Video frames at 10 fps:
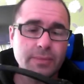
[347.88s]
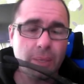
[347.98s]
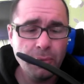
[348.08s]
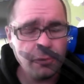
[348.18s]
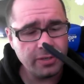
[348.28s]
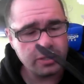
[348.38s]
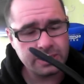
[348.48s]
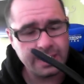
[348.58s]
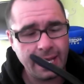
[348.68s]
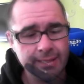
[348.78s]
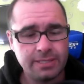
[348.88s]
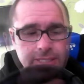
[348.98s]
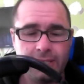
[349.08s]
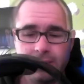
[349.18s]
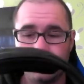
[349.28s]
Moving on to
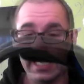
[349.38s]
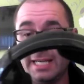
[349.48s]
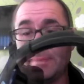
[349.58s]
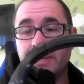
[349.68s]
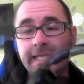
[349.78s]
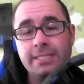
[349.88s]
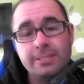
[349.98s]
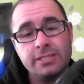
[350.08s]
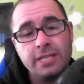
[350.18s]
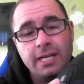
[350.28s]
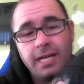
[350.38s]
the earpieces.